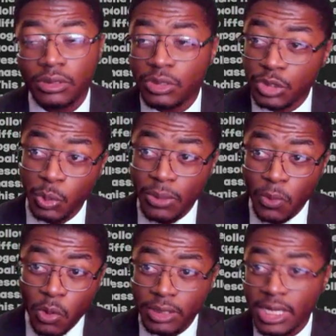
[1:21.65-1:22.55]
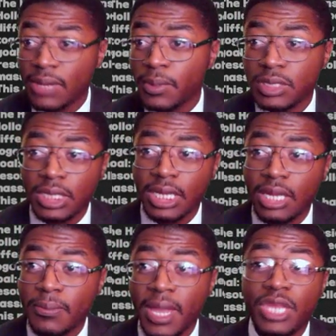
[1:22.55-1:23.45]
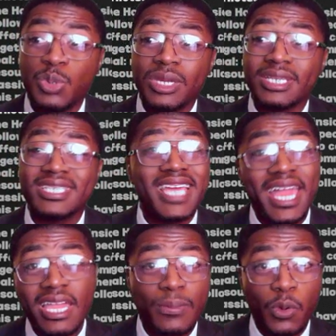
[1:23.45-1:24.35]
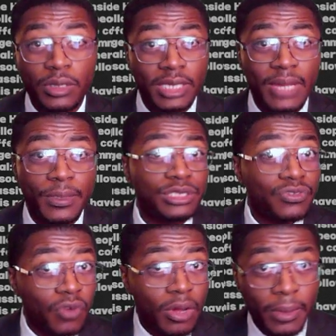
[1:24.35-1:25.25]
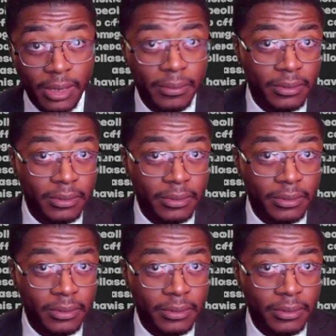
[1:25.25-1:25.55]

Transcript: You're doing more damage to him and you can tank more damage from him.